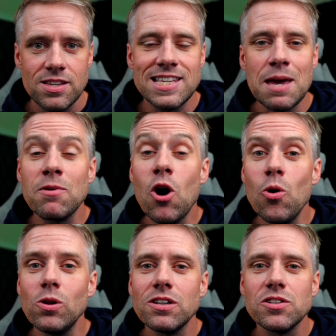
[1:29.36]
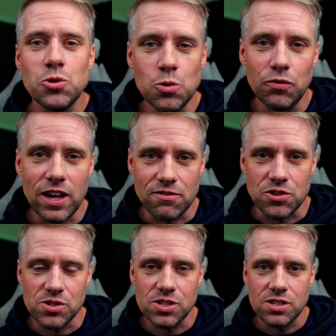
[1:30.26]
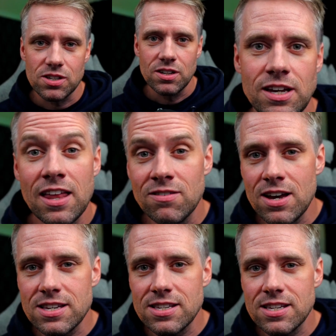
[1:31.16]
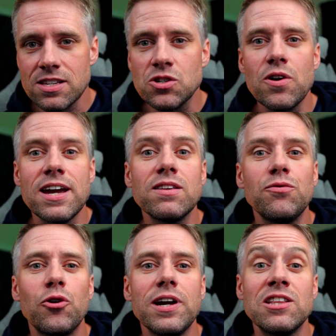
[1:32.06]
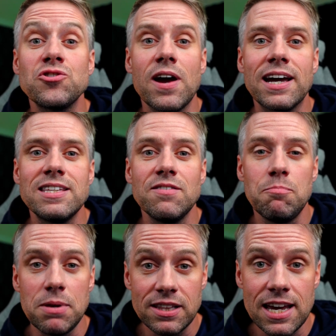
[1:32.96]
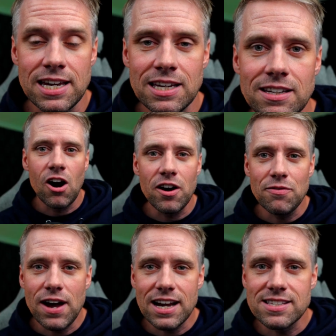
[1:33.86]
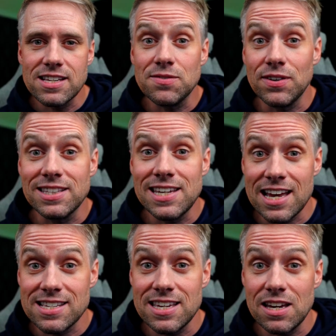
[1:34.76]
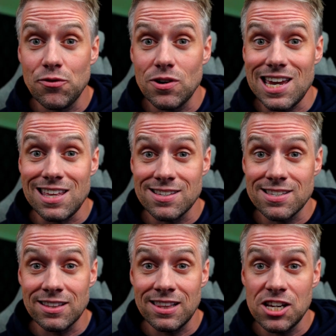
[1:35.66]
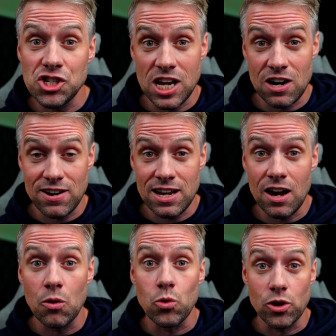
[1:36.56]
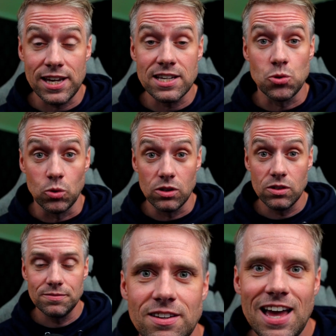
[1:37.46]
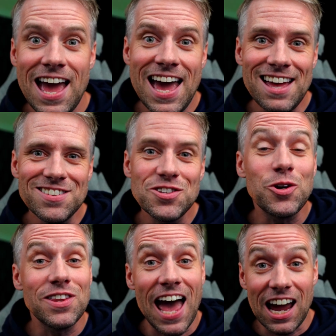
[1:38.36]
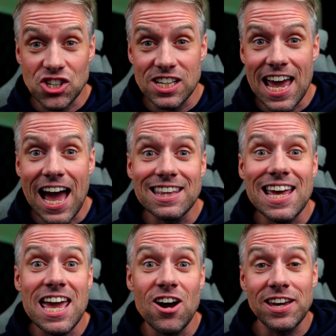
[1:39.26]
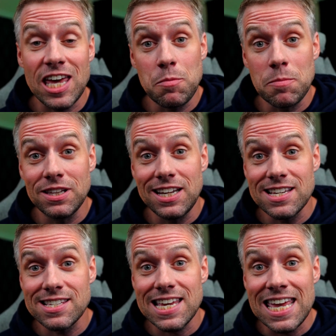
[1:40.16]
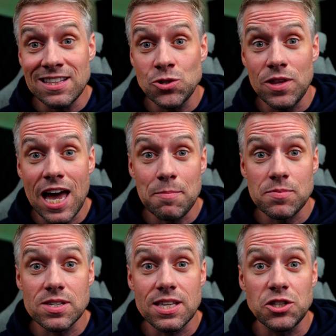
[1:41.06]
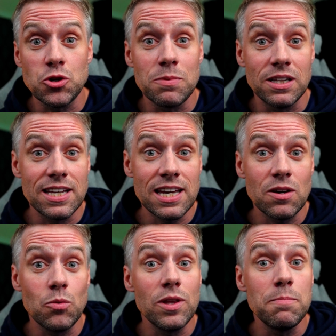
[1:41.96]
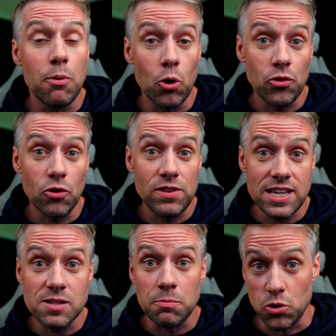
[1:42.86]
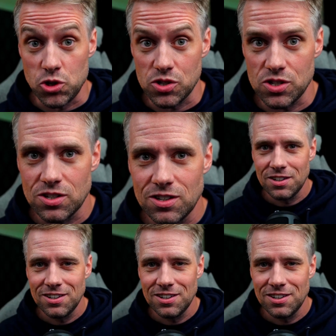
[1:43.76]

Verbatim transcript: Same goal, two flavors. Canvas is great for interactive building. Artifacts is fantastic for instantly sharing a working tool. And you can actually add A I capabilities into the apps that you're building with both of these approaches.